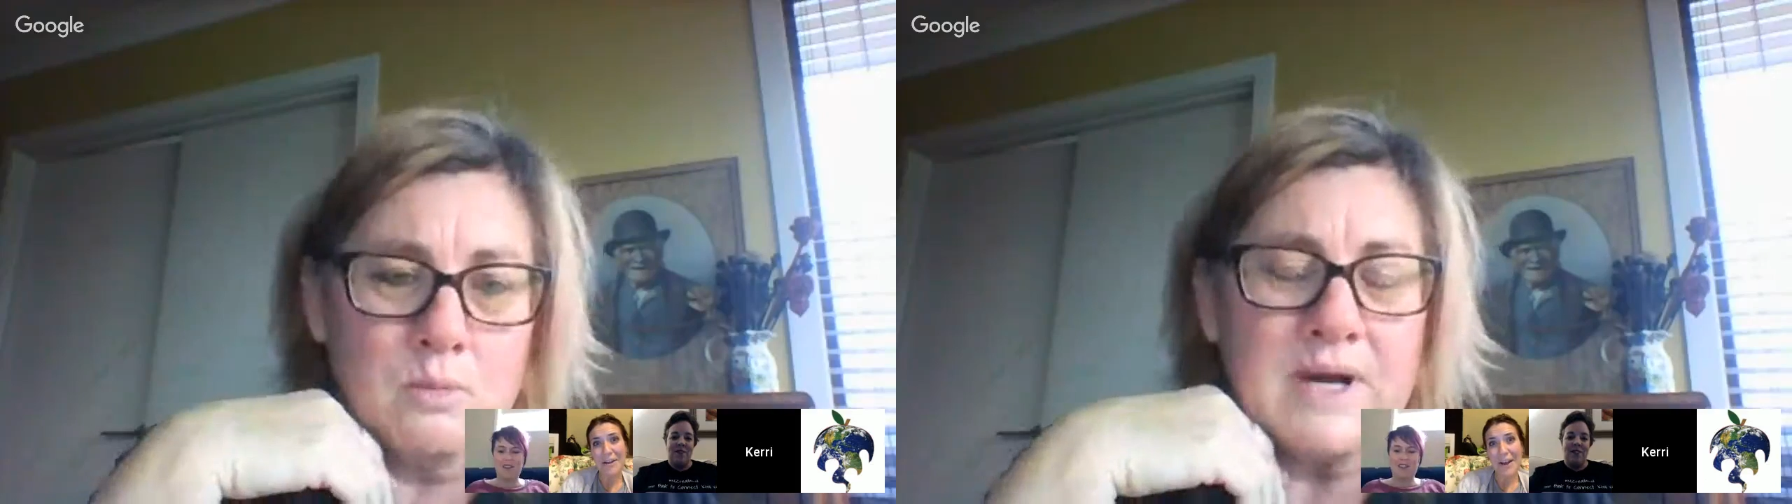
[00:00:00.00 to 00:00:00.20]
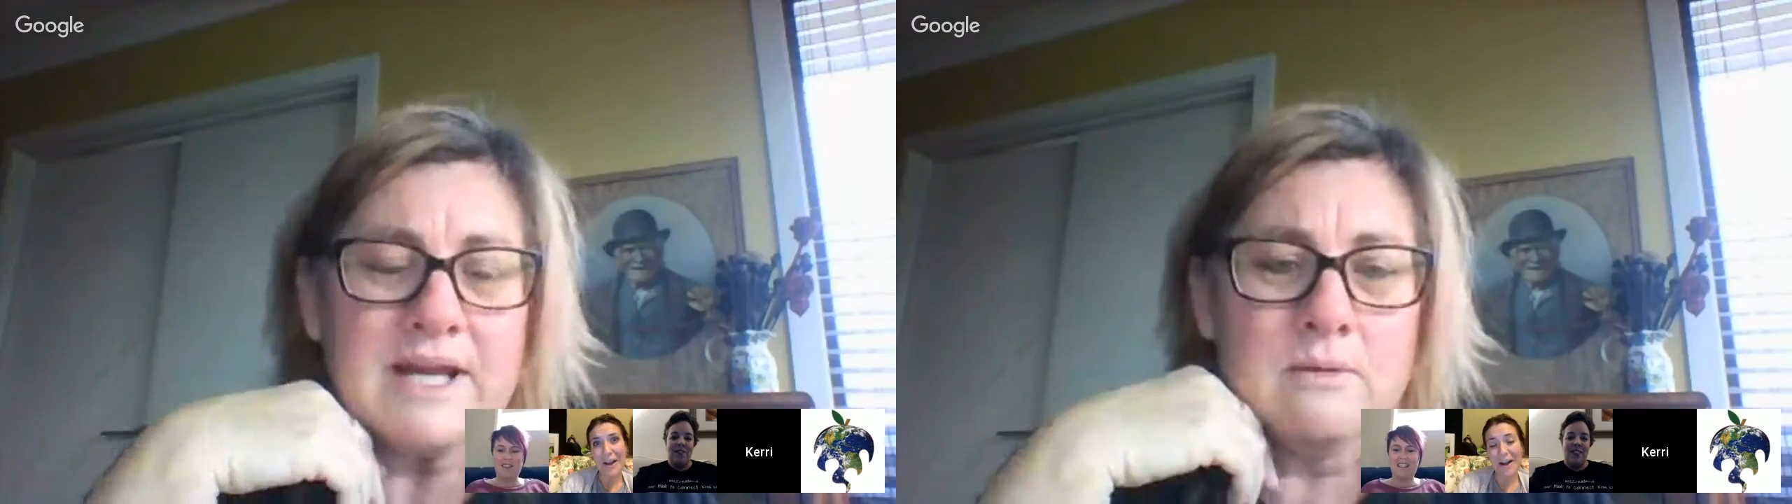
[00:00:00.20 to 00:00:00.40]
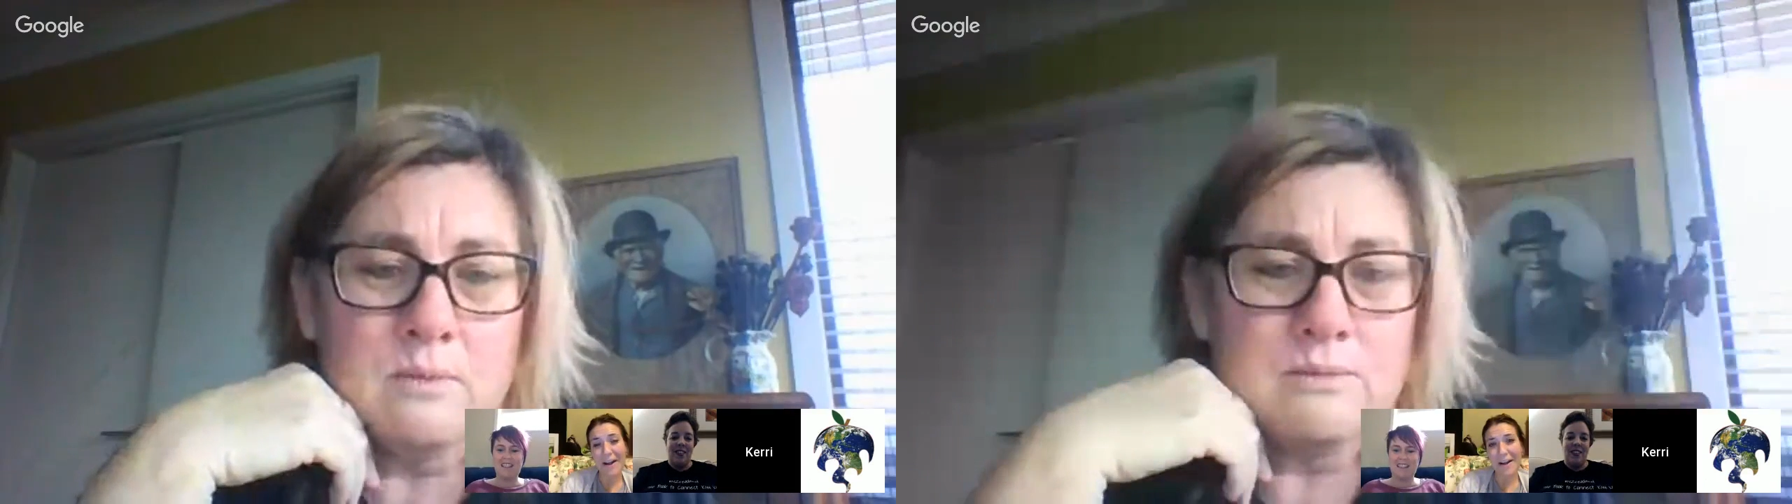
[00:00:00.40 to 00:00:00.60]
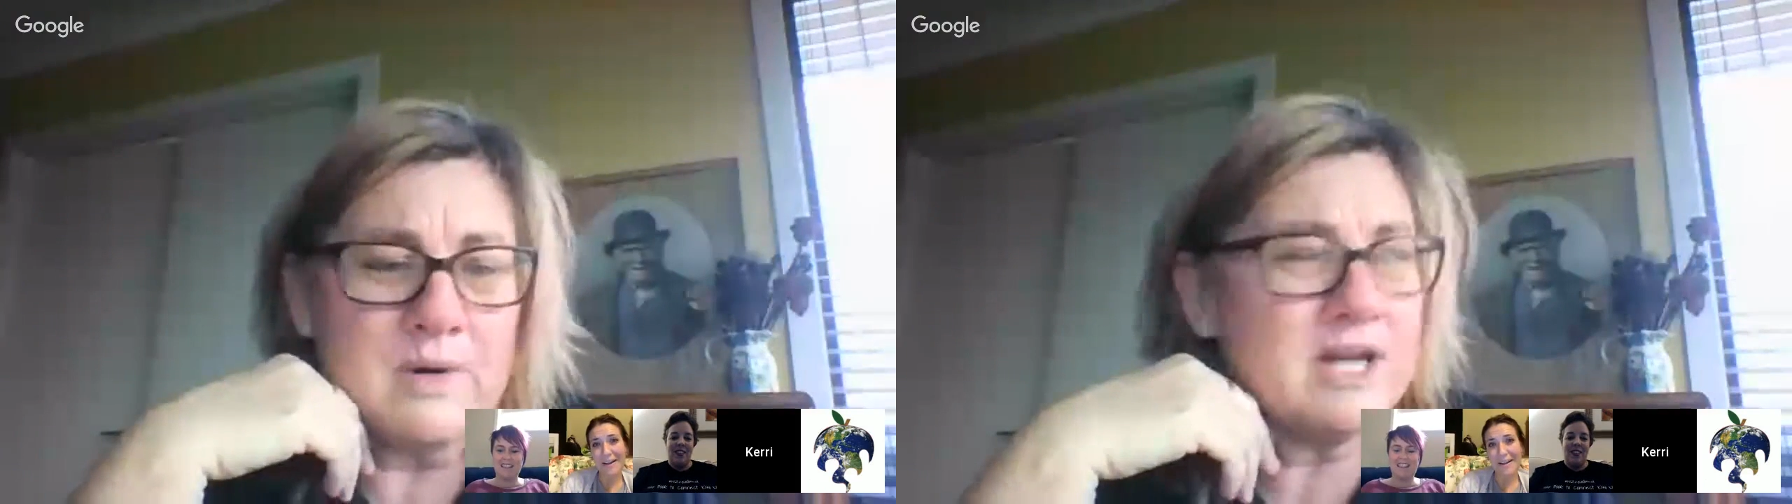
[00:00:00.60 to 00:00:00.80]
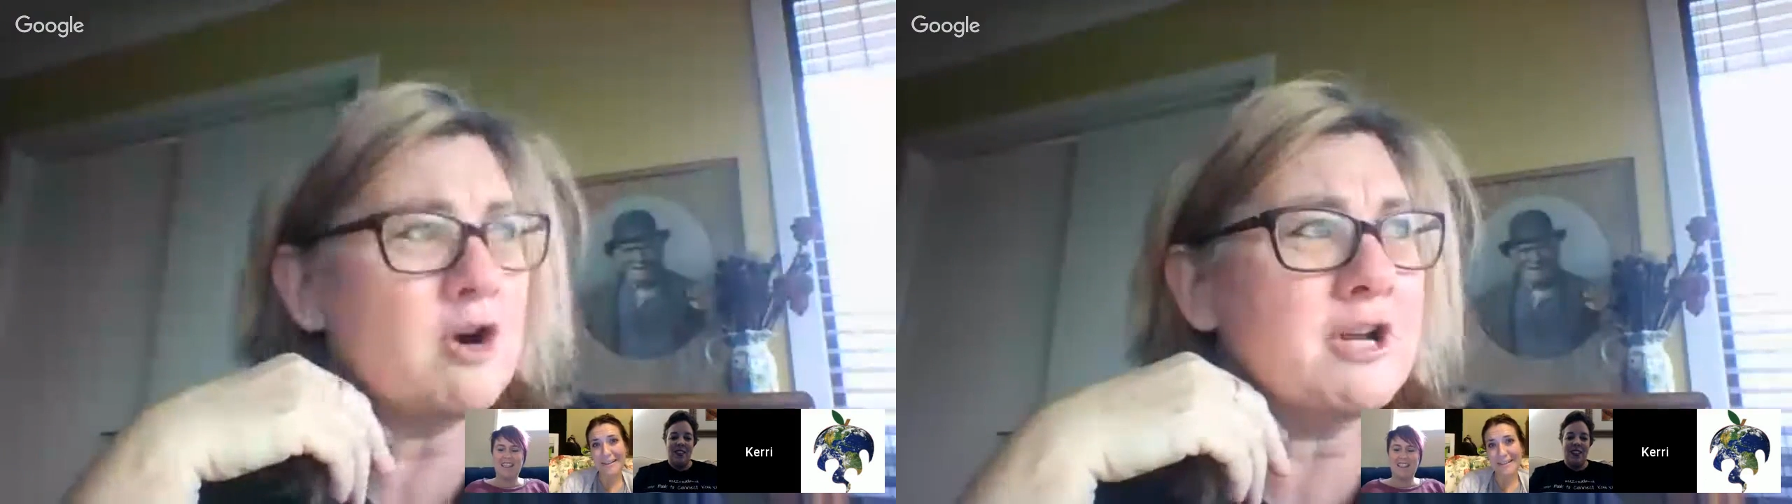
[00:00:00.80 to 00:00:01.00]

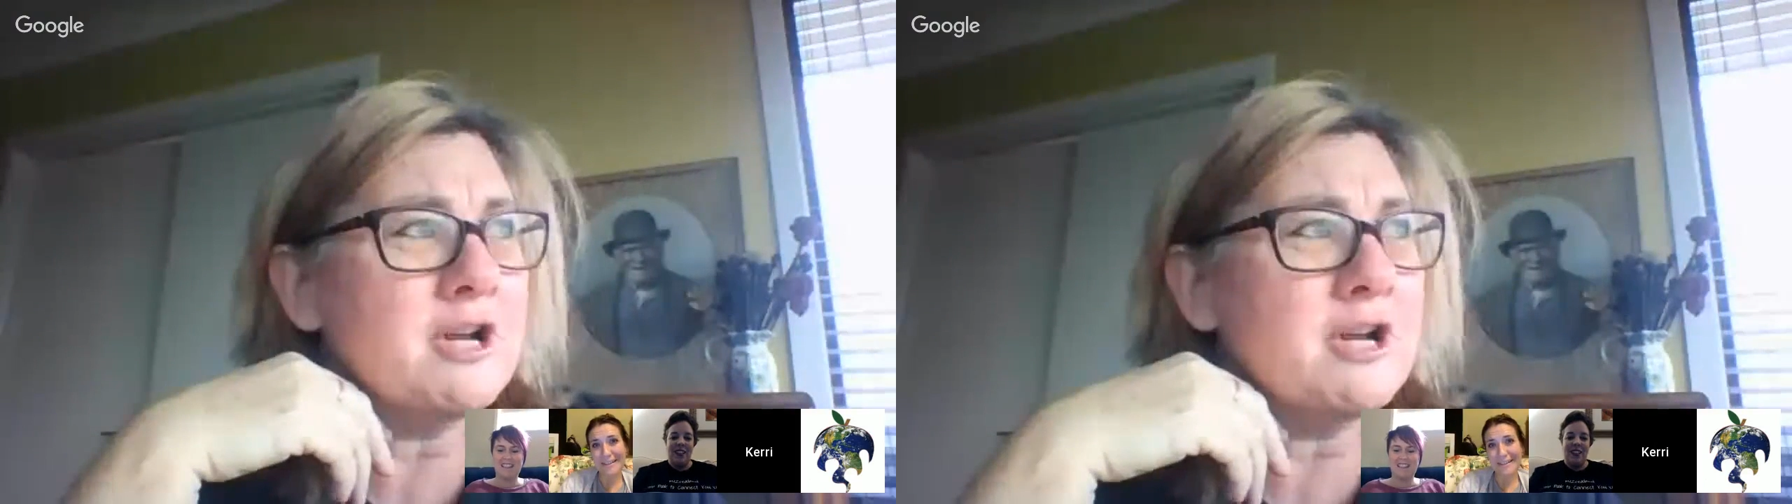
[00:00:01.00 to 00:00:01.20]
we got our